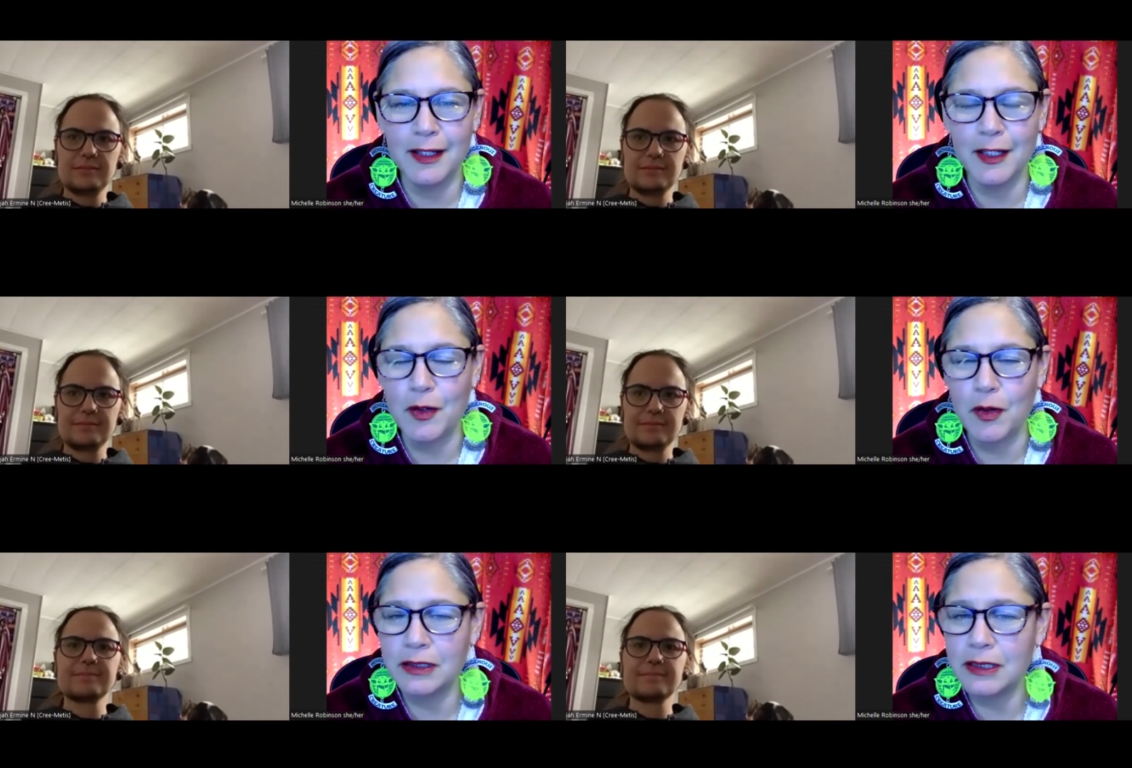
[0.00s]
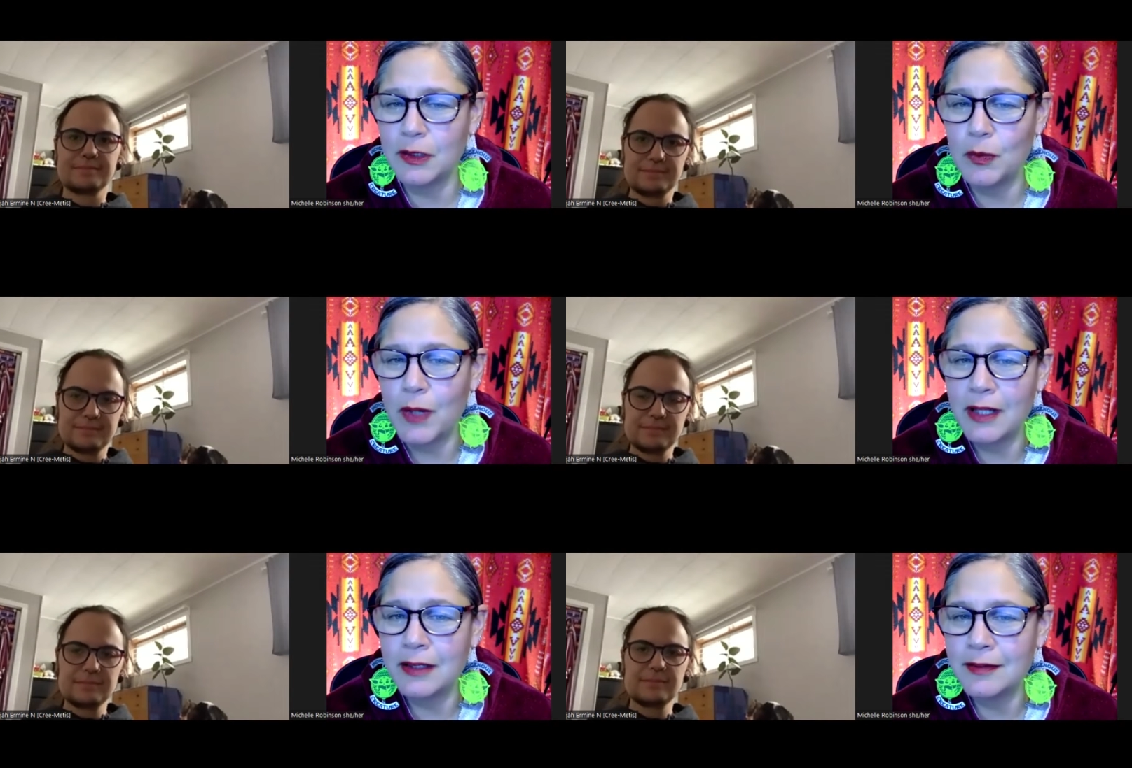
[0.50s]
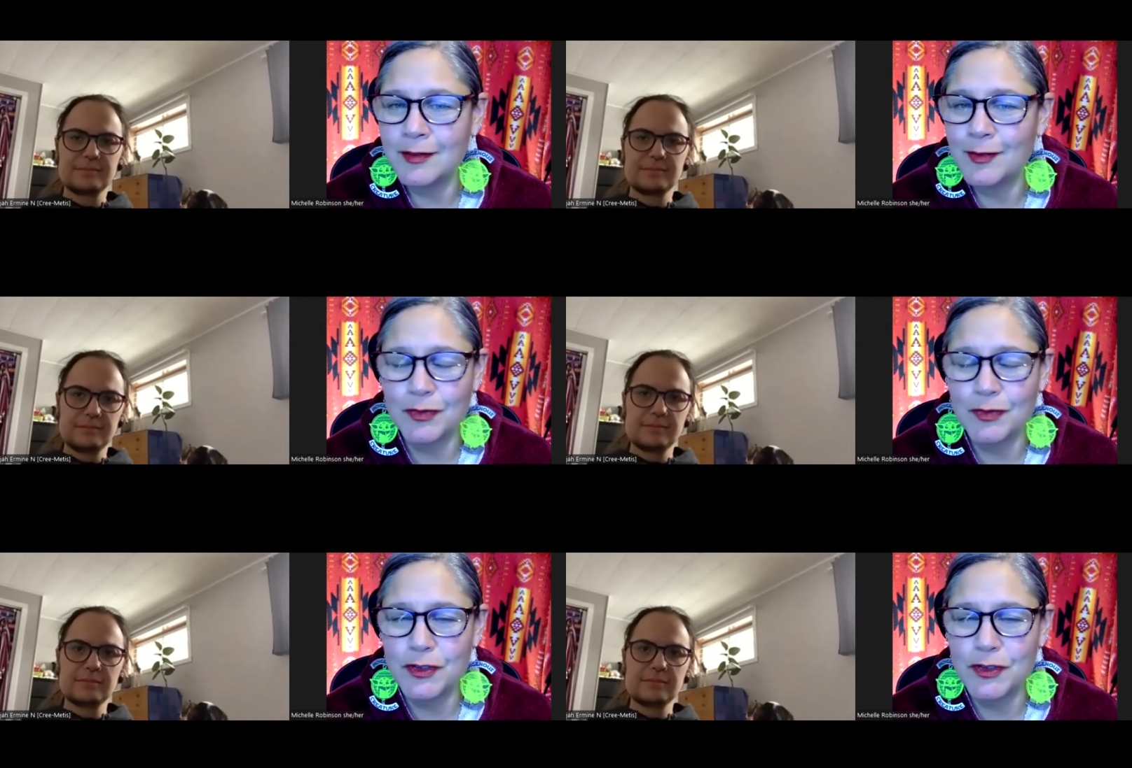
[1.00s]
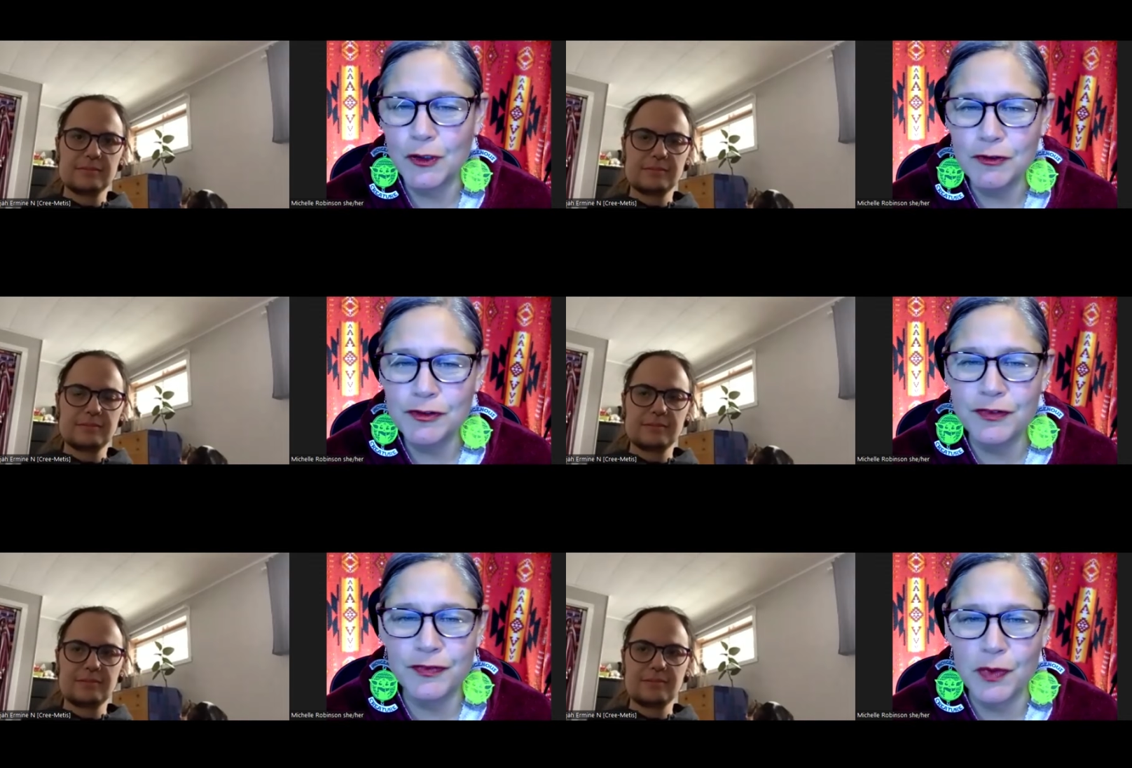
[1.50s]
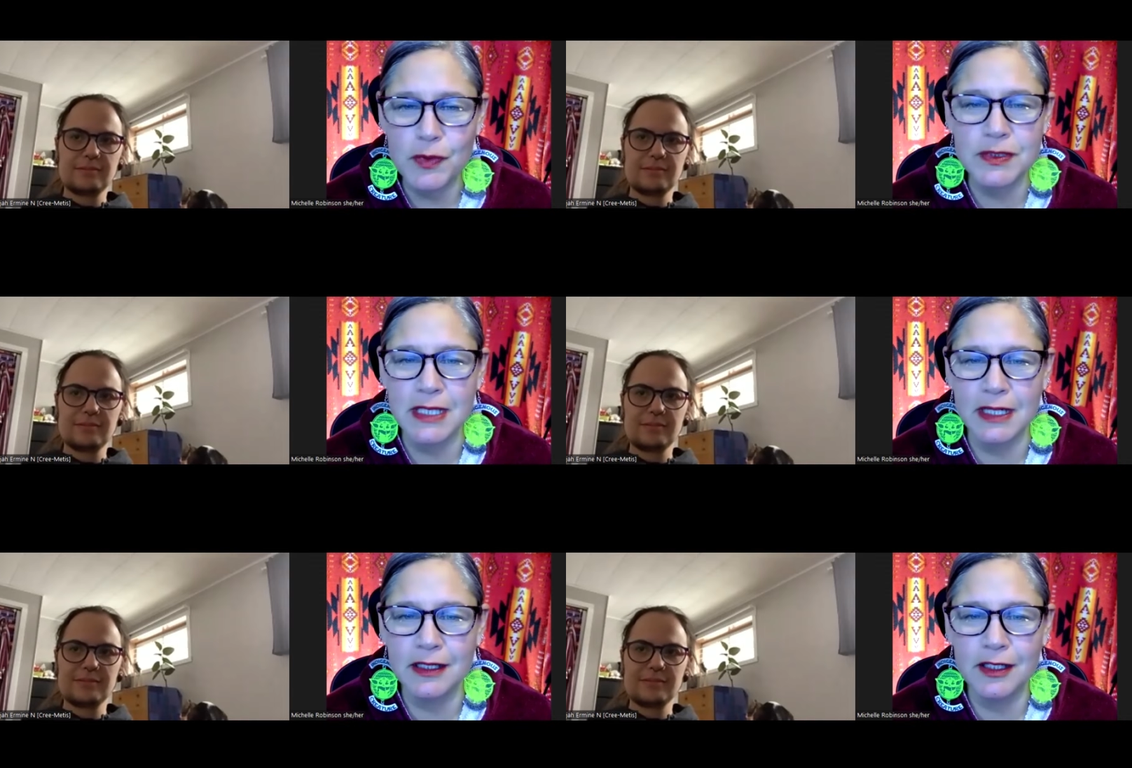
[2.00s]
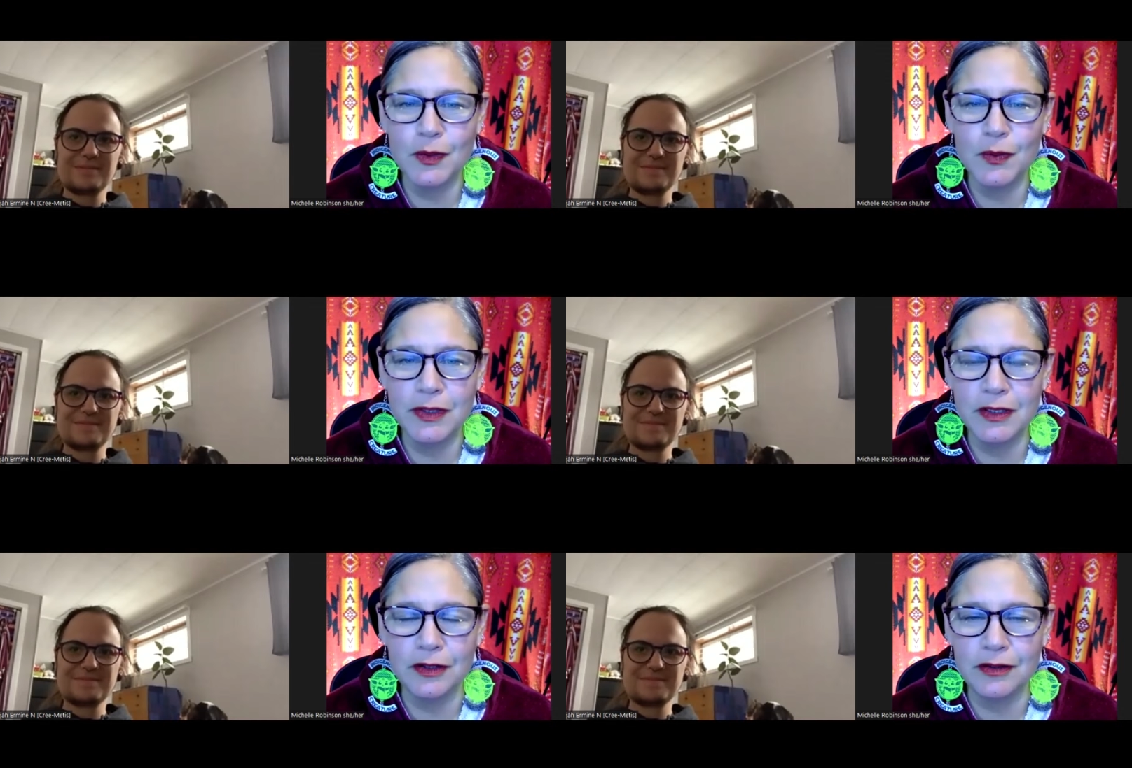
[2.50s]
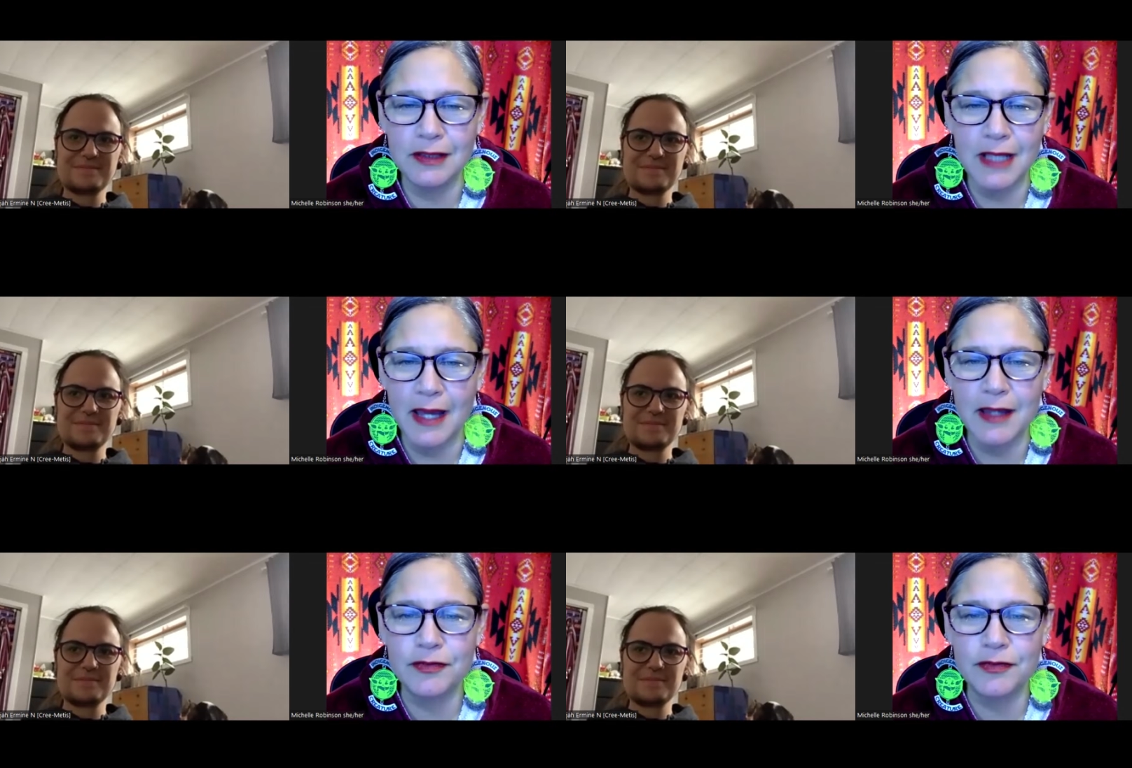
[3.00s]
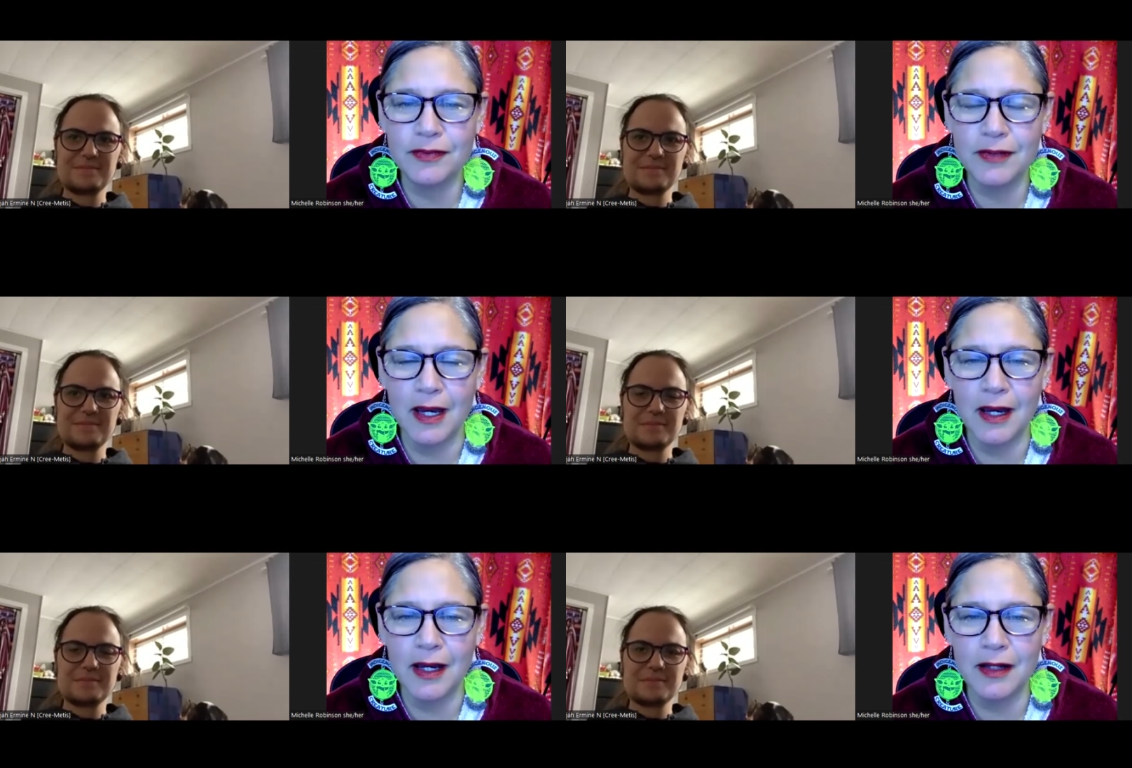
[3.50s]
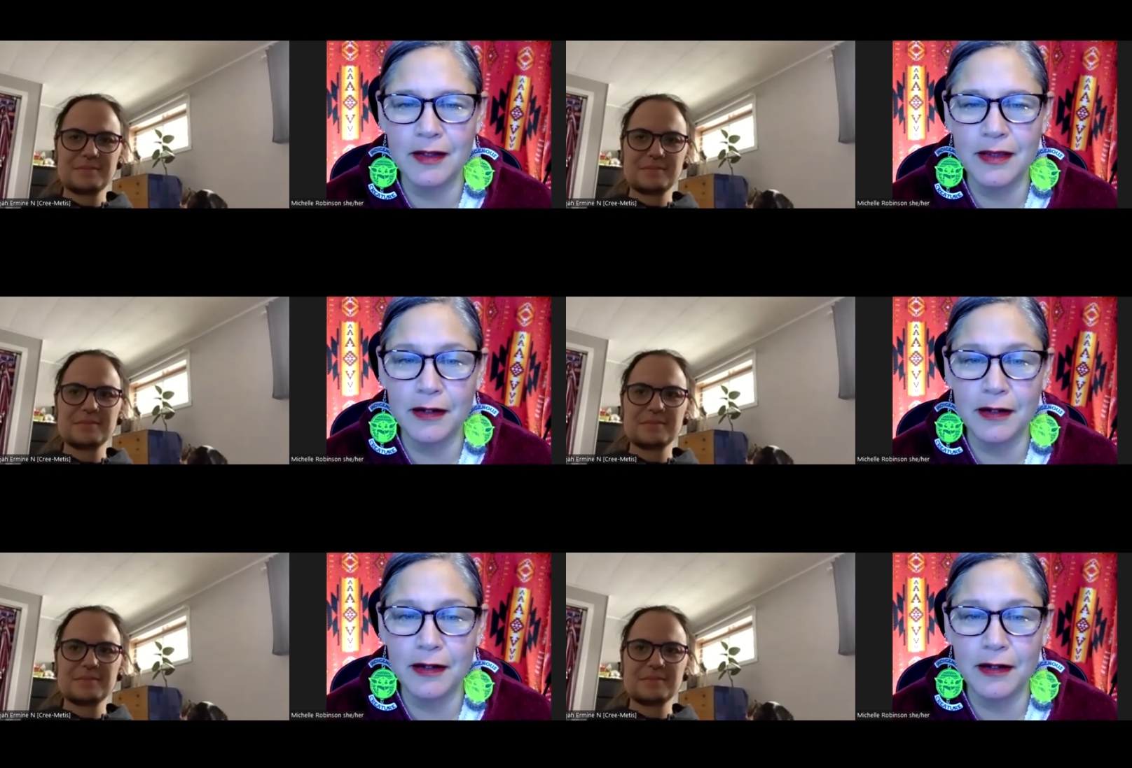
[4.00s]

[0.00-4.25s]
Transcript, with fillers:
Speaker 1: you know our little one deserves folks like you in her life uh,